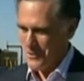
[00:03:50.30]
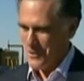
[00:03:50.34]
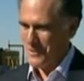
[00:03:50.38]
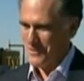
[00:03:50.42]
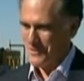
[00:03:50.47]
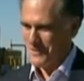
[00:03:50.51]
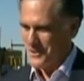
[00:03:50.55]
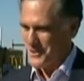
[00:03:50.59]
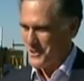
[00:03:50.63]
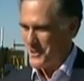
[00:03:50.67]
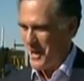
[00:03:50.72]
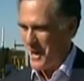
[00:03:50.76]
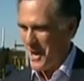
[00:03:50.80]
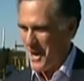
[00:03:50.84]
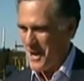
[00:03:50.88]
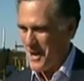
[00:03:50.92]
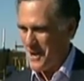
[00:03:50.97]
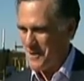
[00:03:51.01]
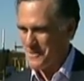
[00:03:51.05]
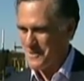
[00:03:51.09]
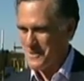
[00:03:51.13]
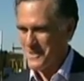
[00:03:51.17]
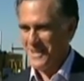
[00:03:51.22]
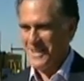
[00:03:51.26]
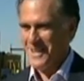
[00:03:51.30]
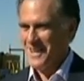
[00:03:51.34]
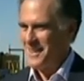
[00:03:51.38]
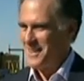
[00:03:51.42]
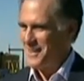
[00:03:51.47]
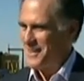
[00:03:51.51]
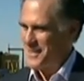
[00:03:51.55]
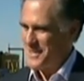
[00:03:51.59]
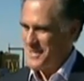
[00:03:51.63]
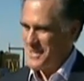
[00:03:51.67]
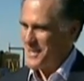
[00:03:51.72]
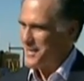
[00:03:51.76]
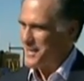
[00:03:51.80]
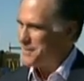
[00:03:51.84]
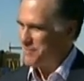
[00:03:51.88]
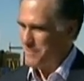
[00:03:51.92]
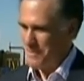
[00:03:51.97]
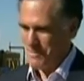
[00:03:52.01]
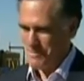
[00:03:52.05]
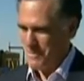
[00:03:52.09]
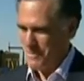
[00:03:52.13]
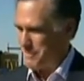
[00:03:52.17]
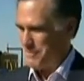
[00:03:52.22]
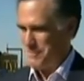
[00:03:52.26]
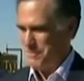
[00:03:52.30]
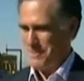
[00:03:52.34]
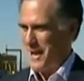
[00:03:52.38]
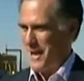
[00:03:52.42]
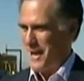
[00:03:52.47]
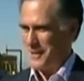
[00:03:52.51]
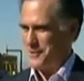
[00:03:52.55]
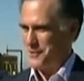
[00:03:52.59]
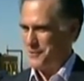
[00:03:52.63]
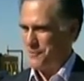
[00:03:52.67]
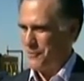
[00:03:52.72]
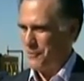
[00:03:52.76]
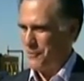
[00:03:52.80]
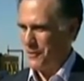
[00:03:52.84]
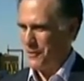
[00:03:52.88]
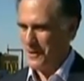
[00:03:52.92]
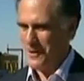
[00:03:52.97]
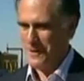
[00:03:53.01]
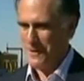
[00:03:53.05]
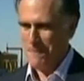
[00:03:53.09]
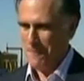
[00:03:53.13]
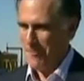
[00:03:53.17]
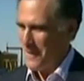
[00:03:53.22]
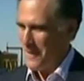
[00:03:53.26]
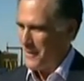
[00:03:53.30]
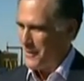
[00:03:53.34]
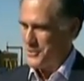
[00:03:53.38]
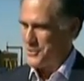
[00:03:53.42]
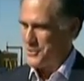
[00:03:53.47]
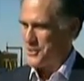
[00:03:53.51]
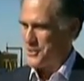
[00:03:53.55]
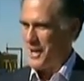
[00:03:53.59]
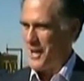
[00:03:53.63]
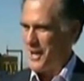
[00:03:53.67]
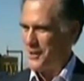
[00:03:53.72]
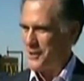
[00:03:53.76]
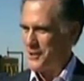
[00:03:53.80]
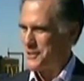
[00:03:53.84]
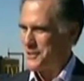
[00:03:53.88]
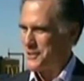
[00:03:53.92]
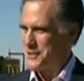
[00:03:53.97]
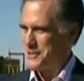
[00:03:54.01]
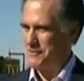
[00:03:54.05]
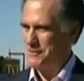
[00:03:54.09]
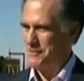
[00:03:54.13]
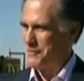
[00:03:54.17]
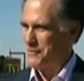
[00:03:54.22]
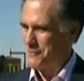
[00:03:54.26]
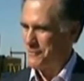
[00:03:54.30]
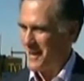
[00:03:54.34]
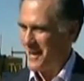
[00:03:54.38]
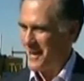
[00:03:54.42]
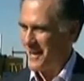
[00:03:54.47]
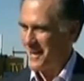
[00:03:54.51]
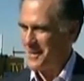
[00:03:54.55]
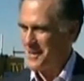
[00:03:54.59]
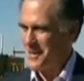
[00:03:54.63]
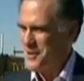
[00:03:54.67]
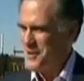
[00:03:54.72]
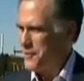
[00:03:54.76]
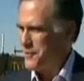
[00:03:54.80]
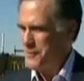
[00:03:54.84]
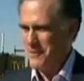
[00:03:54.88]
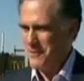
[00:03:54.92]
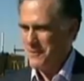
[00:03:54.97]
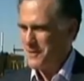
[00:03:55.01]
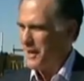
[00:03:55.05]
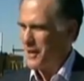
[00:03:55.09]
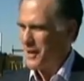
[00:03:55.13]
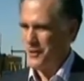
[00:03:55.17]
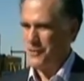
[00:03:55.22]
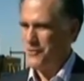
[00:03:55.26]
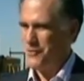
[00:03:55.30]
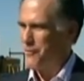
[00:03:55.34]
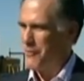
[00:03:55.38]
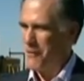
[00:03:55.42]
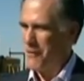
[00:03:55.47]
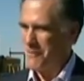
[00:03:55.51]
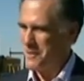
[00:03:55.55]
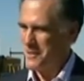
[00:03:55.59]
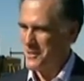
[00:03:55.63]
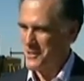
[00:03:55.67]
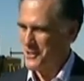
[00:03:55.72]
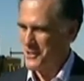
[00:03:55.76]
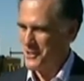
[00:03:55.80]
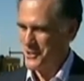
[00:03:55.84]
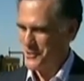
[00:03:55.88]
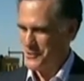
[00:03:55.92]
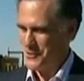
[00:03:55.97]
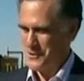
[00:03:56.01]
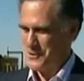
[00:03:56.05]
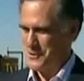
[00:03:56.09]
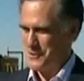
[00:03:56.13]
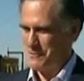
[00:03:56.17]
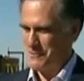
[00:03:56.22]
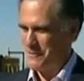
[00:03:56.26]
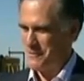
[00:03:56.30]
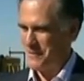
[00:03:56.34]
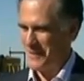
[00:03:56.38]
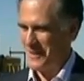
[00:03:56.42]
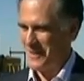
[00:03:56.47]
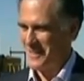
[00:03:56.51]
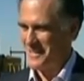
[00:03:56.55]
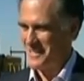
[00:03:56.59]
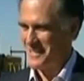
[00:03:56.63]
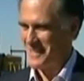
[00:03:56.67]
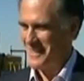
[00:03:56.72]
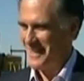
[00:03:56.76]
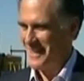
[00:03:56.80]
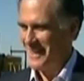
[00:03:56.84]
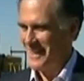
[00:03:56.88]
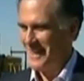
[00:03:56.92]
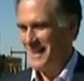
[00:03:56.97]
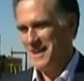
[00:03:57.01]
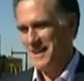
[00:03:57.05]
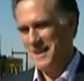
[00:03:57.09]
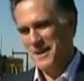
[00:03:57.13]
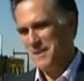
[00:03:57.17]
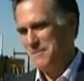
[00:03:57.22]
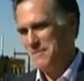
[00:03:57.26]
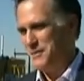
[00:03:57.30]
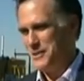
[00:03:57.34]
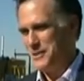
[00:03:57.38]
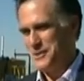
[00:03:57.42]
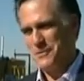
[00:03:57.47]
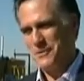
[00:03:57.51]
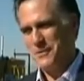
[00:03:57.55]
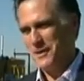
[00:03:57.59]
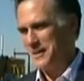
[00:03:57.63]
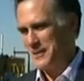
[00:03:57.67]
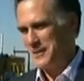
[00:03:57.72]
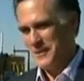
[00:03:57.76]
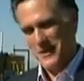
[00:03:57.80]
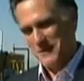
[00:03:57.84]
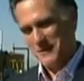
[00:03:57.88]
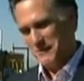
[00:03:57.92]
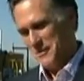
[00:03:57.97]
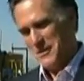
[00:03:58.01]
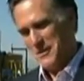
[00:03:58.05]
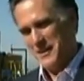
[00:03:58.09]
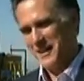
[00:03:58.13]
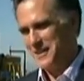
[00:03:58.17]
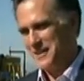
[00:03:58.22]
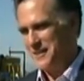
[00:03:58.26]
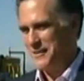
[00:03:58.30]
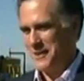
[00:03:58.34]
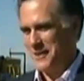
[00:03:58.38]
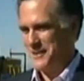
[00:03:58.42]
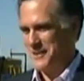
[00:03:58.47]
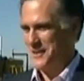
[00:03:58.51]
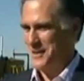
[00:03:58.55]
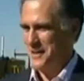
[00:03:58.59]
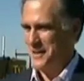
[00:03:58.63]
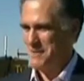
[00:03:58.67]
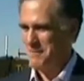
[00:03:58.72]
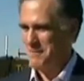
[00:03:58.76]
growth of jobs, the need to put people back to work, the challenges of Iran. We've got enormous issues that we face. But you want to talk? Go ahead. Do you want